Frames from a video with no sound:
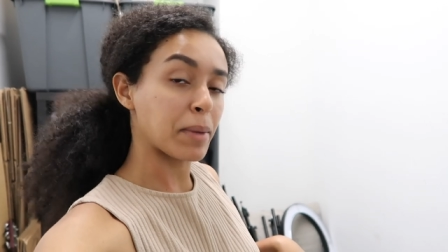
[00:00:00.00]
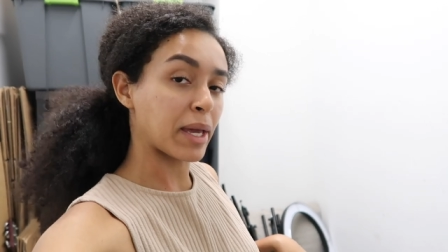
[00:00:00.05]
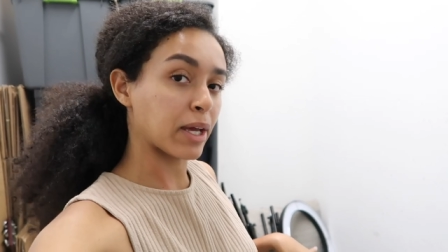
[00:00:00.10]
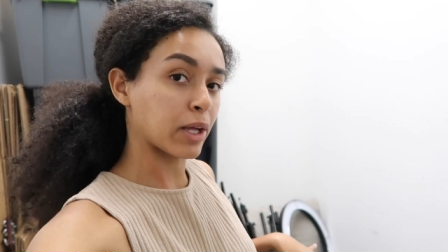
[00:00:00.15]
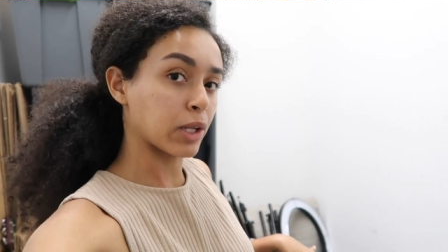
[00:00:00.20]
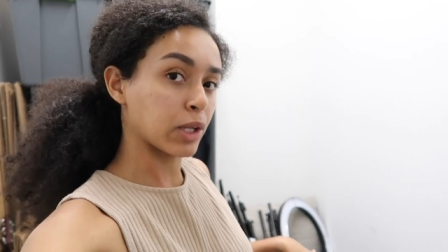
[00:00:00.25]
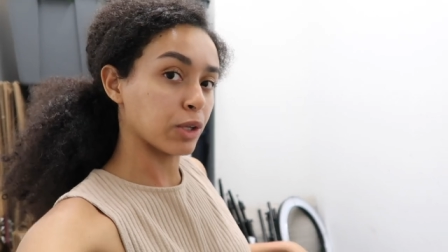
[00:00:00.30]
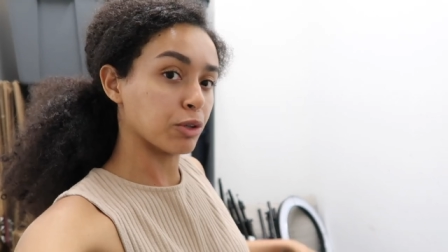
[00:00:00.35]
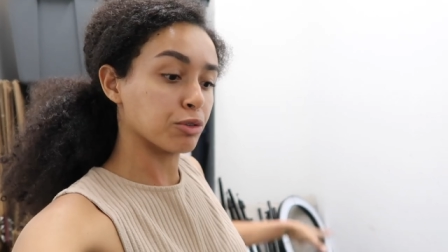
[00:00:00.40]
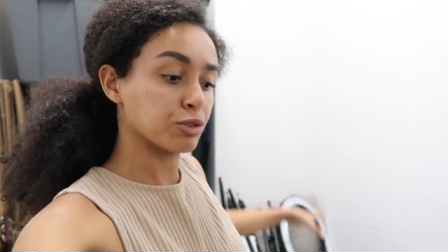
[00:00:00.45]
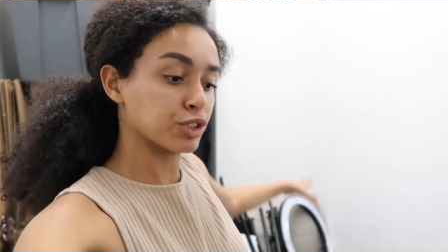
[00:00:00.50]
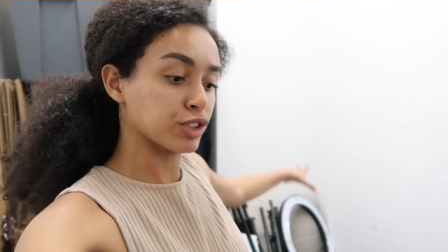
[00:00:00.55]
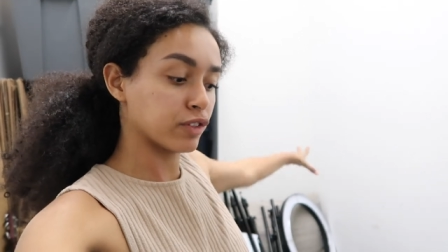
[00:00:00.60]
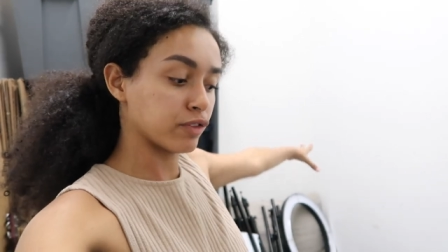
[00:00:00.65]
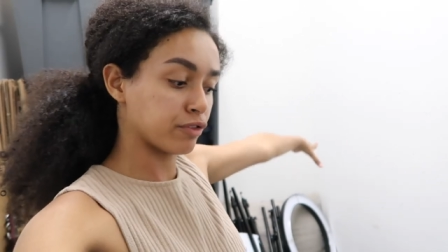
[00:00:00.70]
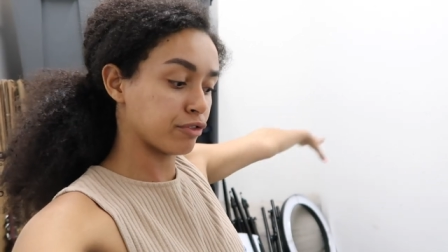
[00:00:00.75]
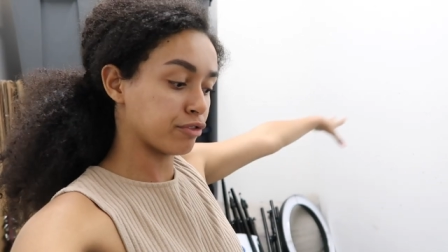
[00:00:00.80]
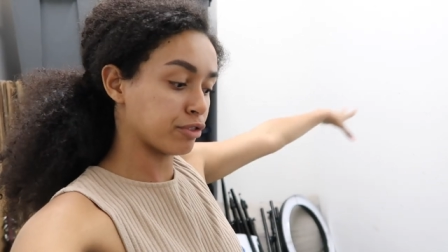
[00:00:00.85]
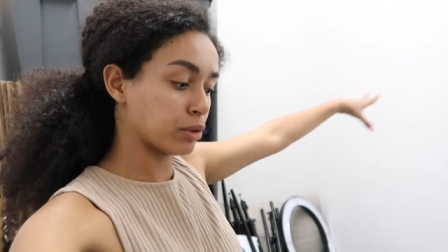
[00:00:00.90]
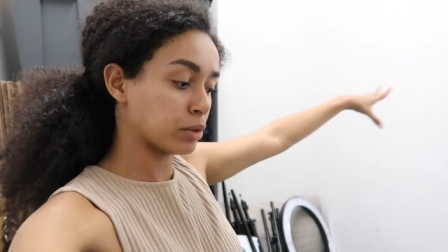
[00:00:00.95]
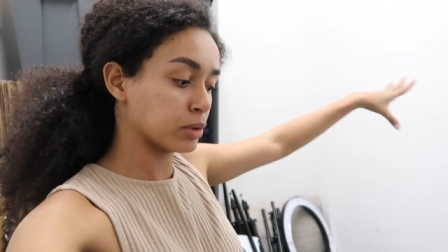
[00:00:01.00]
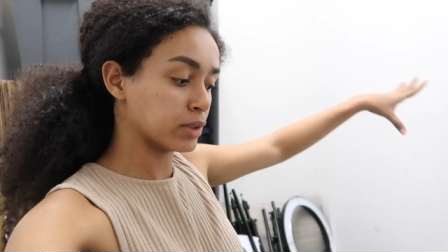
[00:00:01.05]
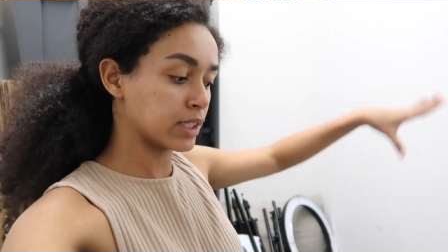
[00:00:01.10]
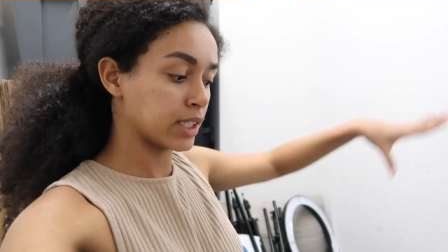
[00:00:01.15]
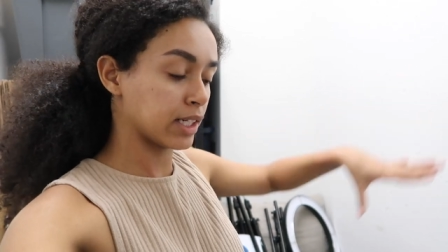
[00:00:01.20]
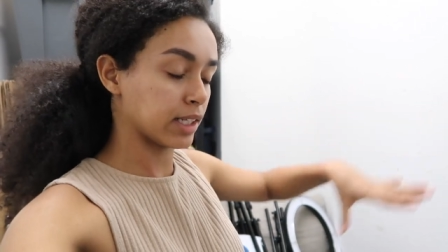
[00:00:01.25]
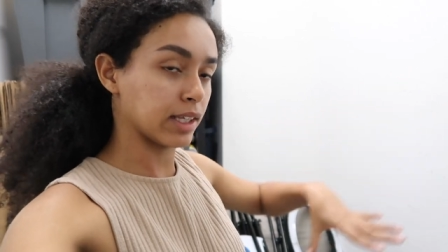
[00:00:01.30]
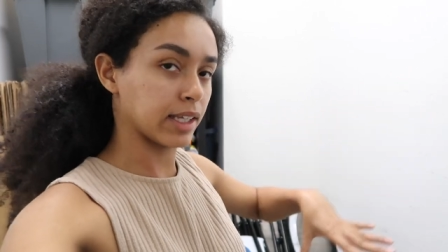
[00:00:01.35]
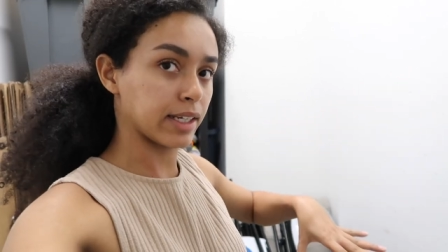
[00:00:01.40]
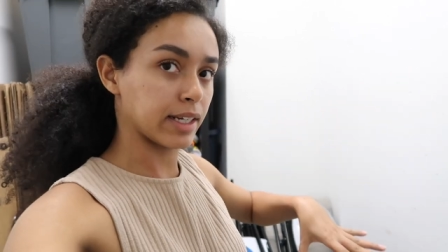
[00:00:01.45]
my clothes
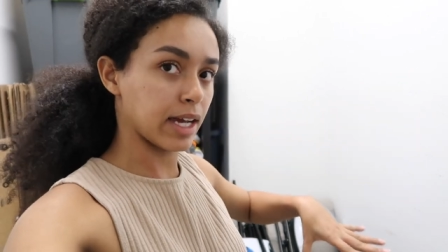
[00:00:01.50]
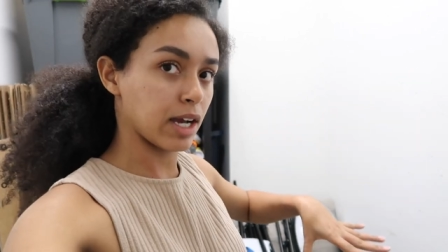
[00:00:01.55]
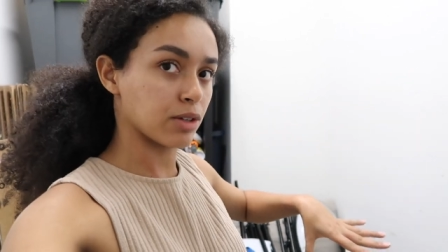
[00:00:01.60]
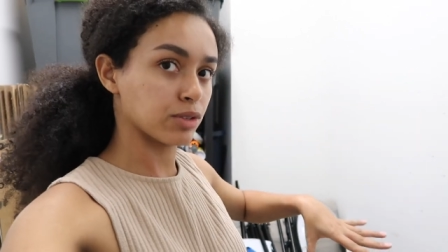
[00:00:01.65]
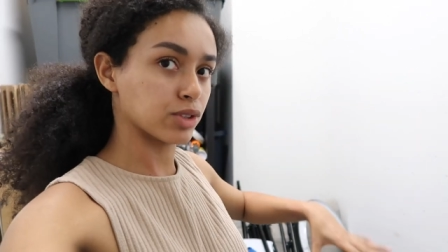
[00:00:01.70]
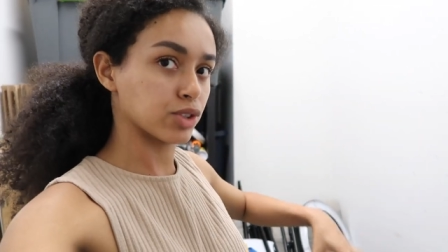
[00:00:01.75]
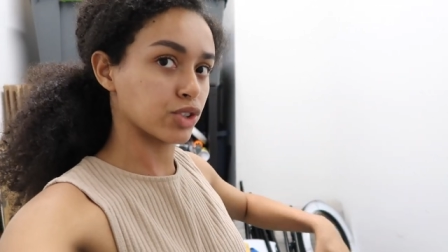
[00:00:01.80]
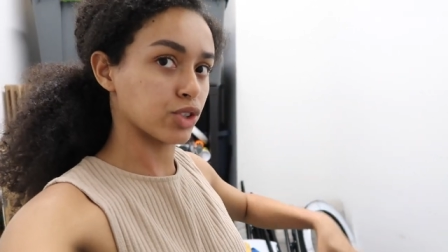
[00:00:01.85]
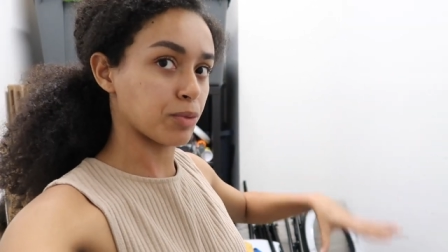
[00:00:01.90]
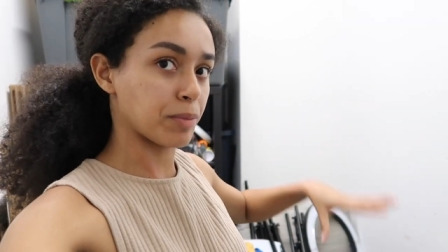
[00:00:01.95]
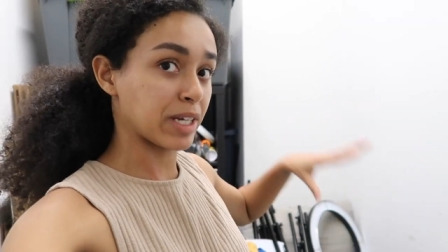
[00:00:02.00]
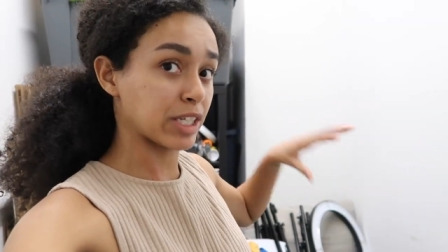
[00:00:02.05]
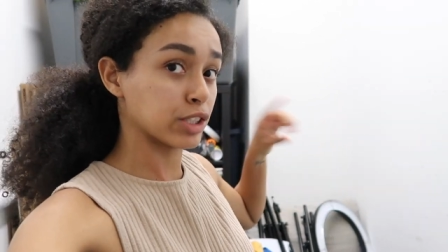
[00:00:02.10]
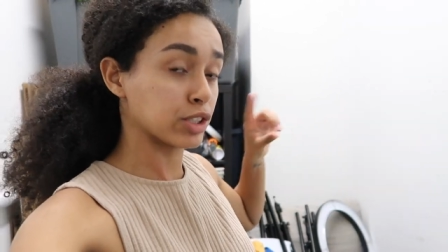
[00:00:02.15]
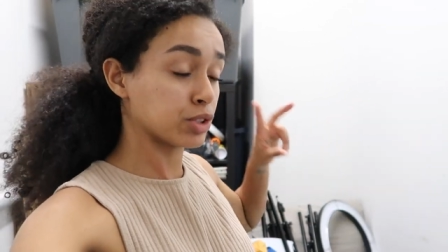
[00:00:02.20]
folded and laid out, so